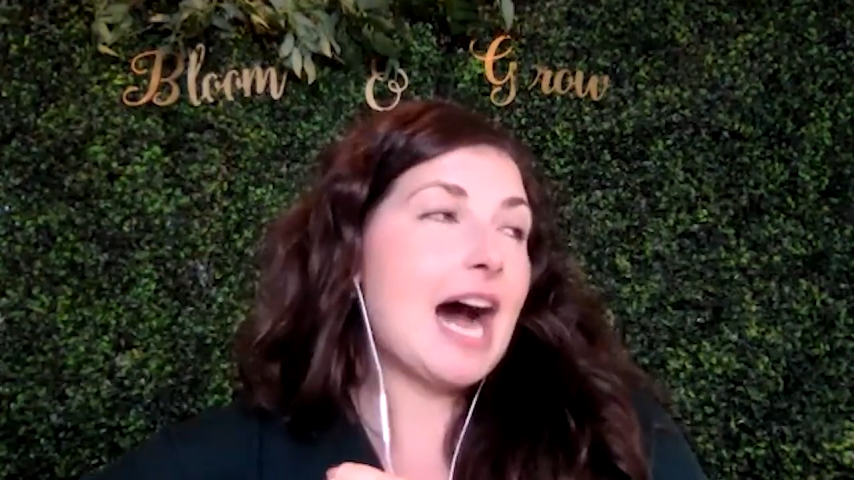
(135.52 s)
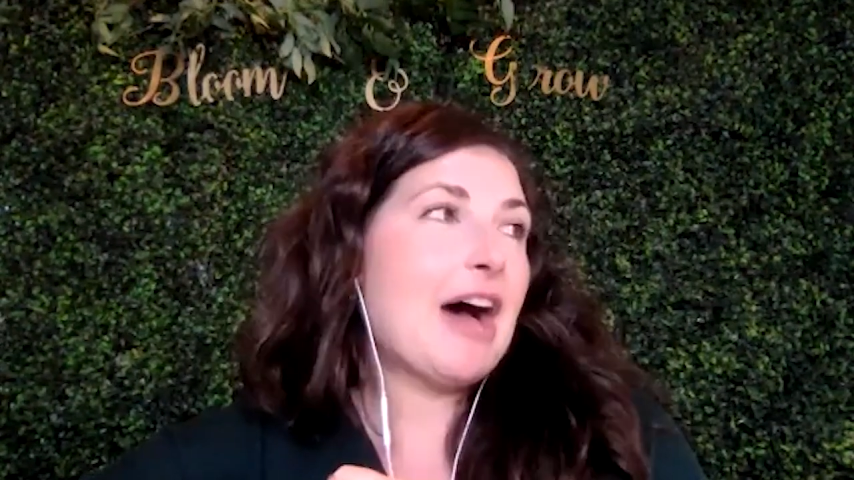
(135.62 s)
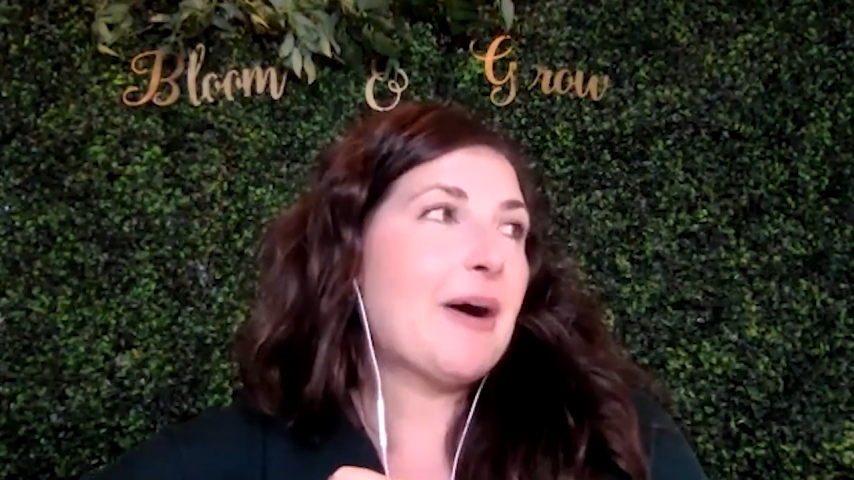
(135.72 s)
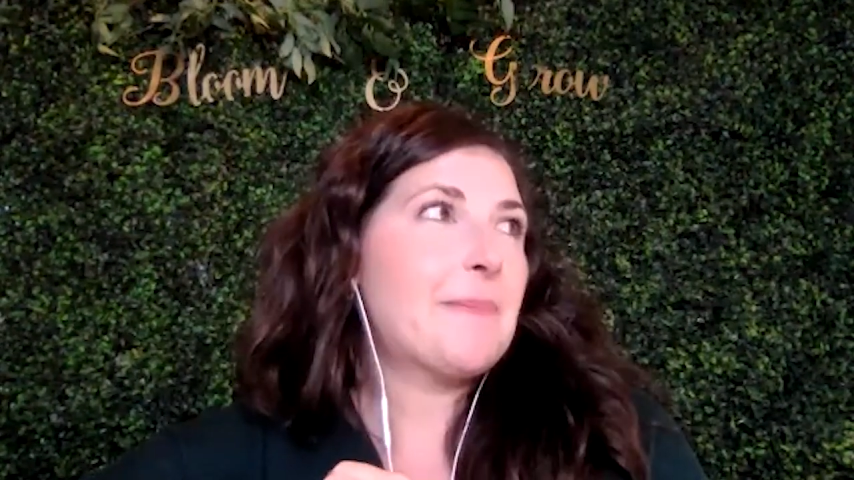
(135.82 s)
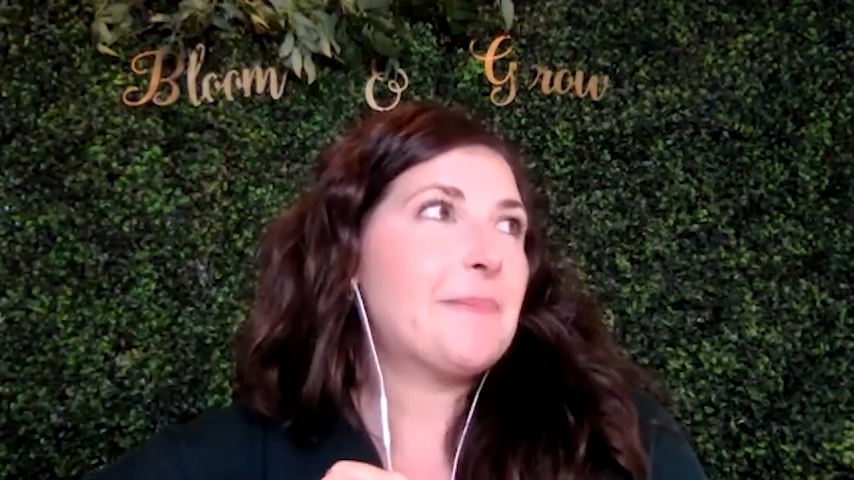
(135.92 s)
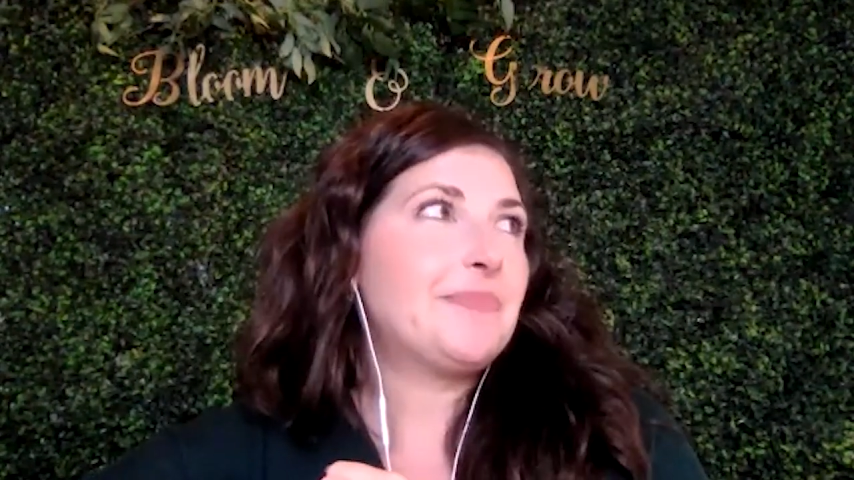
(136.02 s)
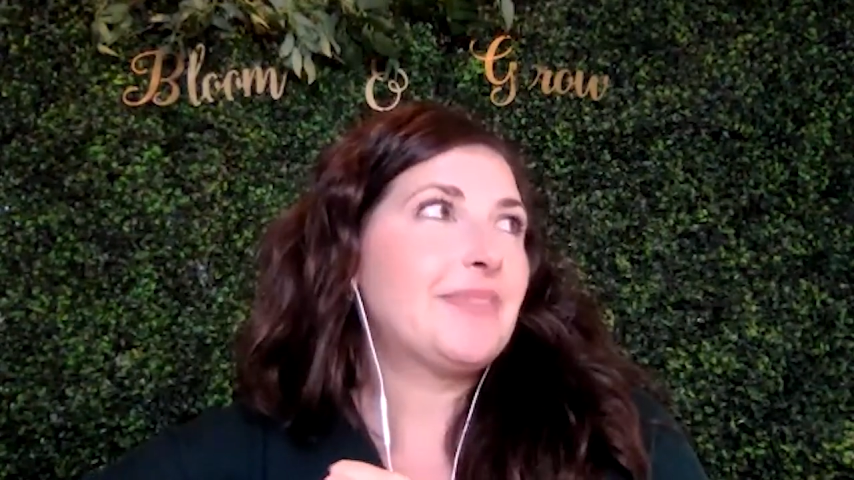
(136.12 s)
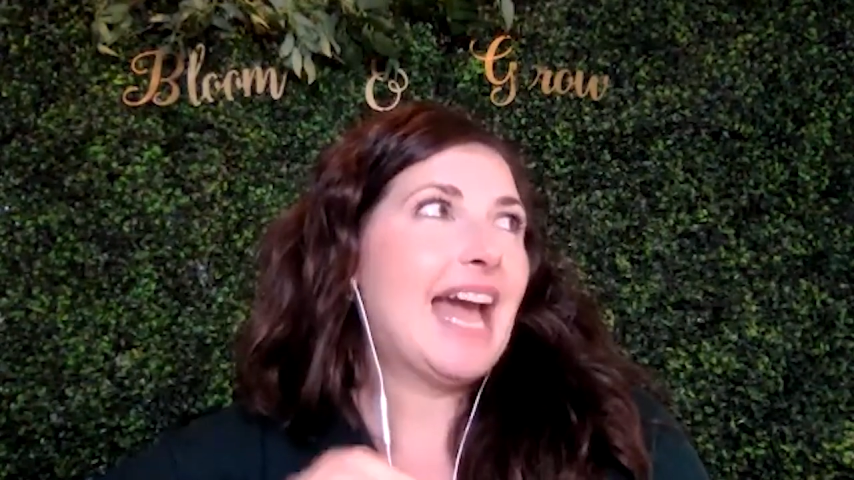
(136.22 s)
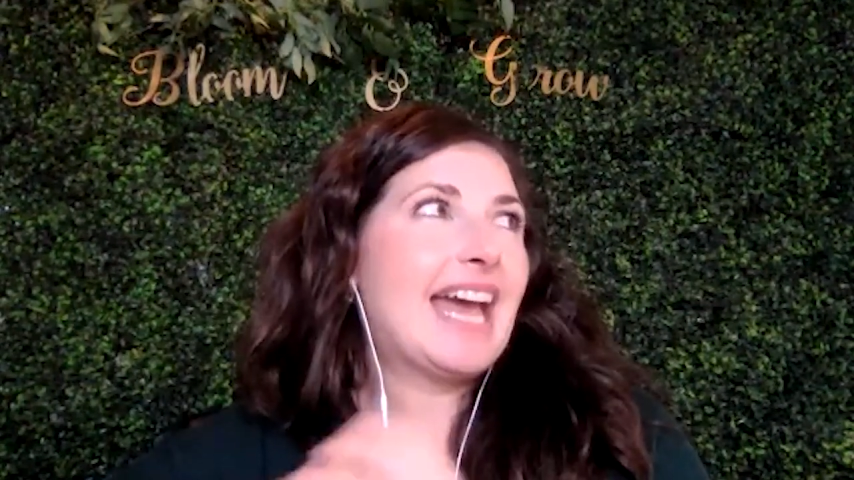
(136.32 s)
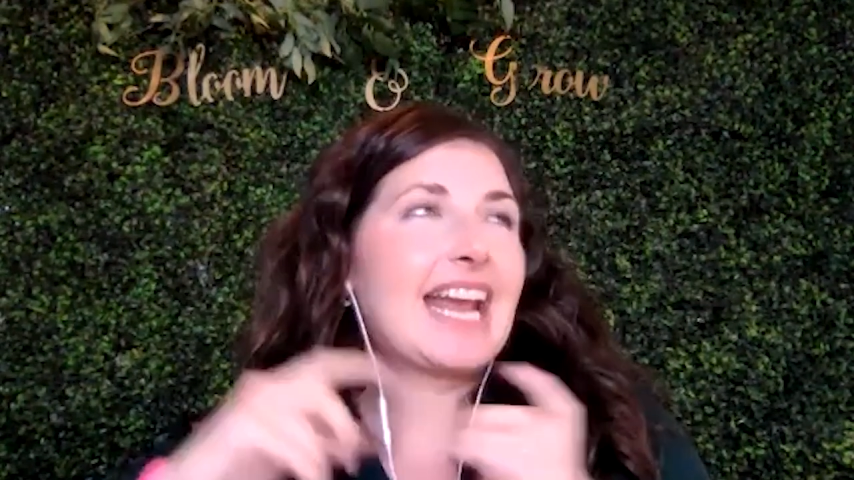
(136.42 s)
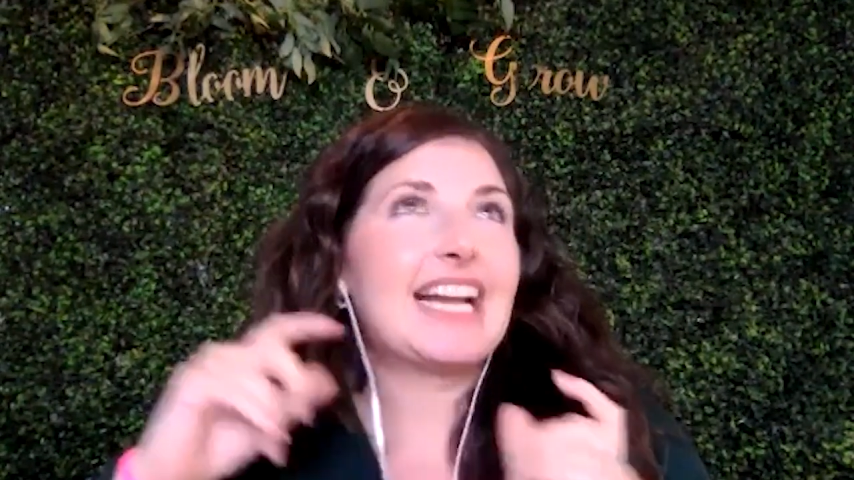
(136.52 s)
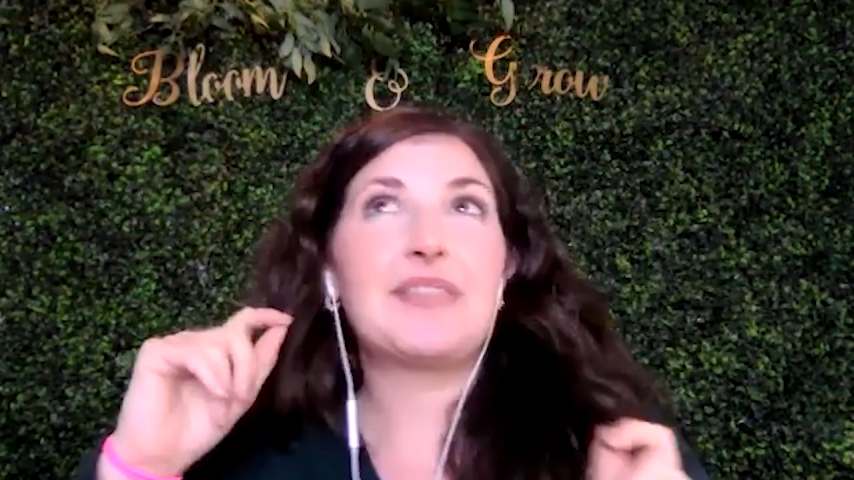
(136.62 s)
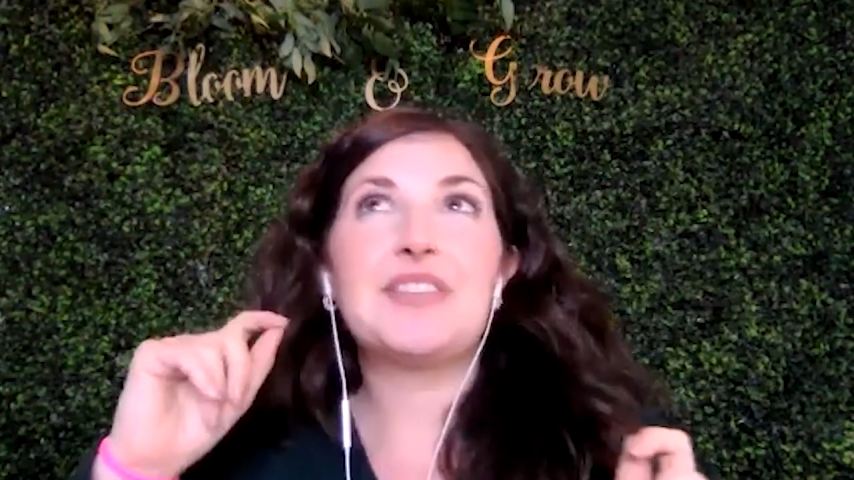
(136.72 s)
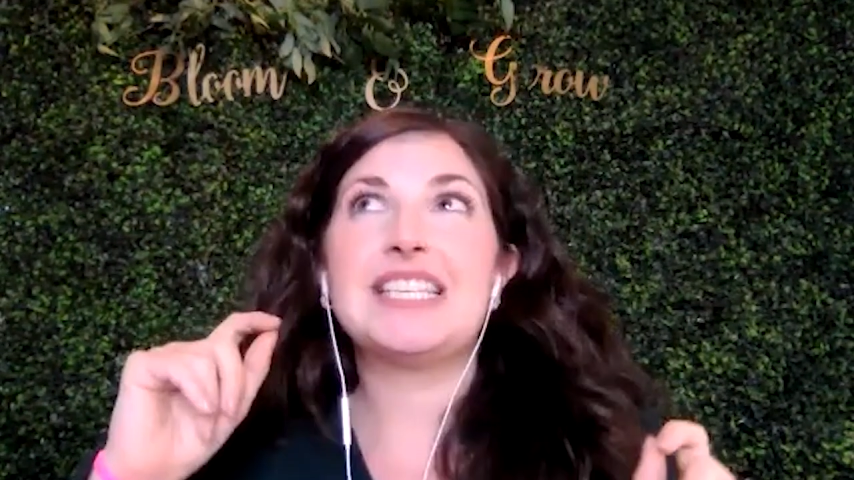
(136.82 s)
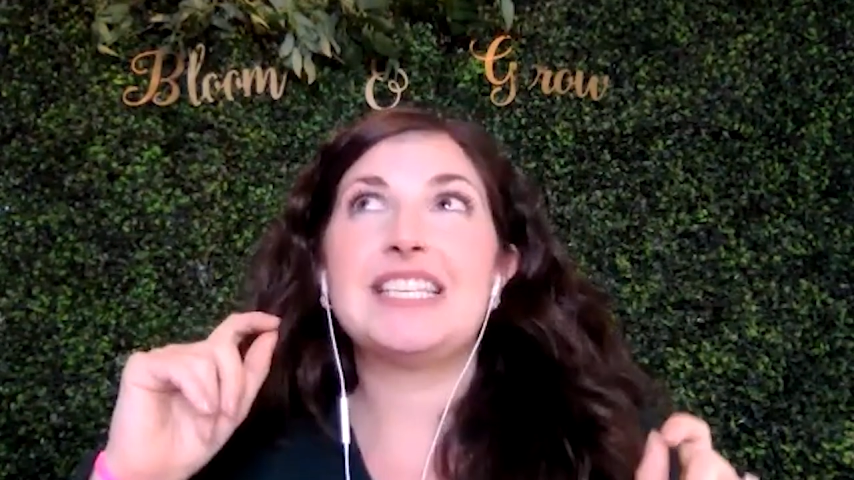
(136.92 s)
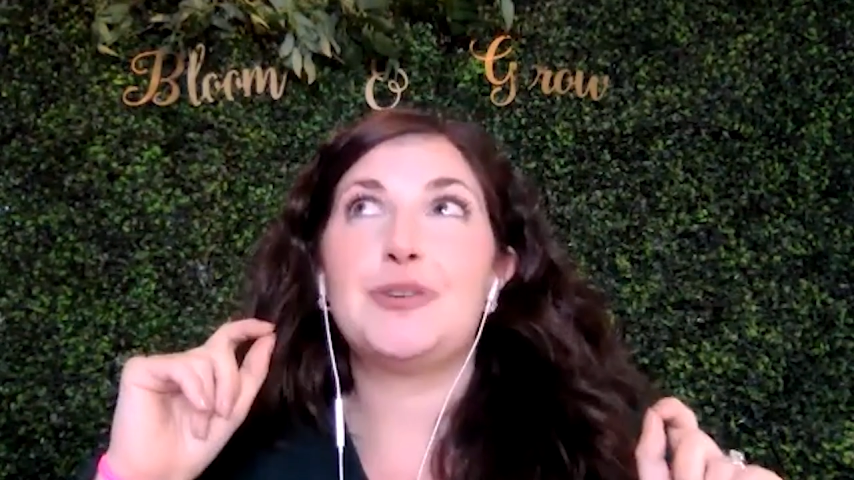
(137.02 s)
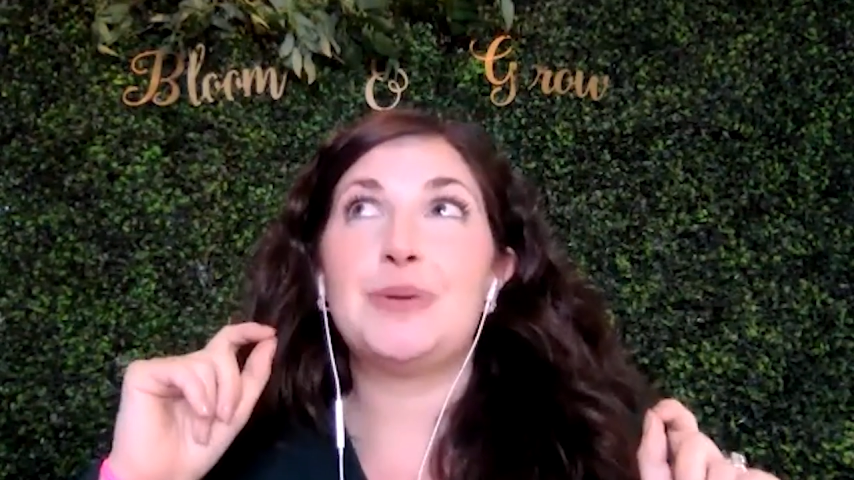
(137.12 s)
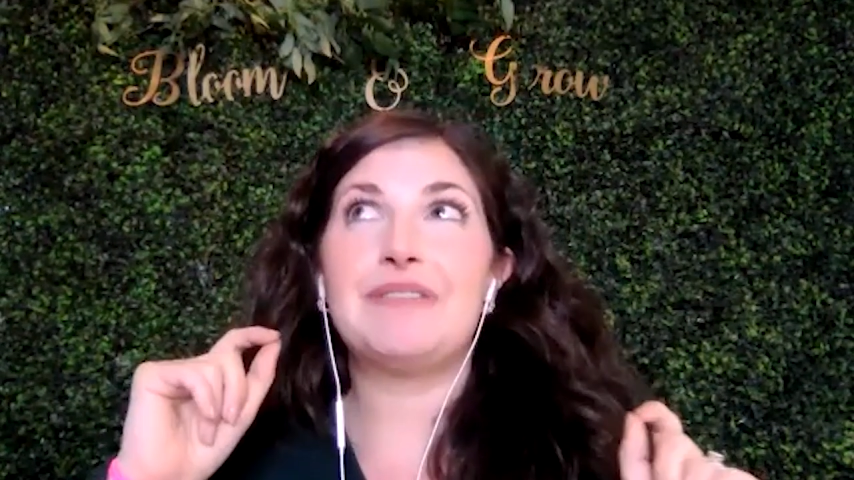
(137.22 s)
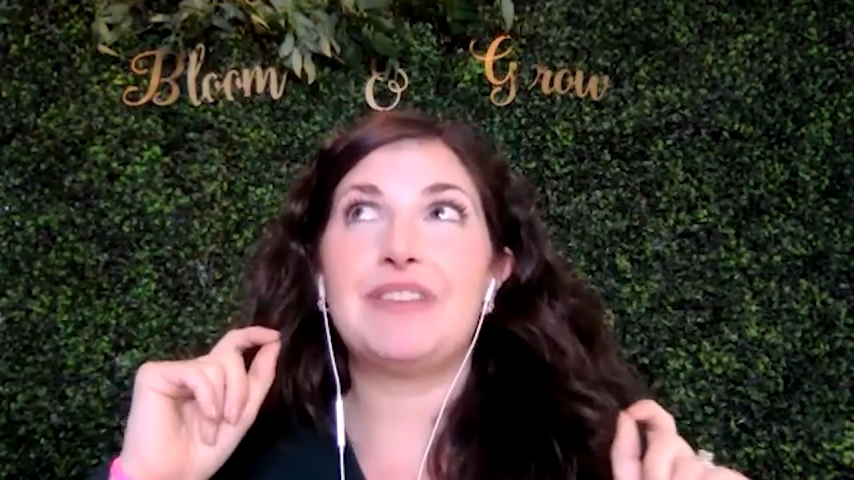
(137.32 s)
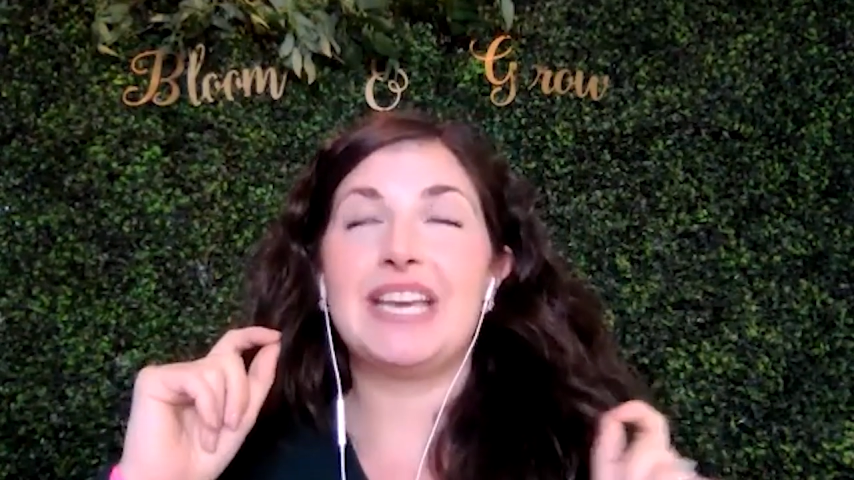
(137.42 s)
Um, and I got this intuitive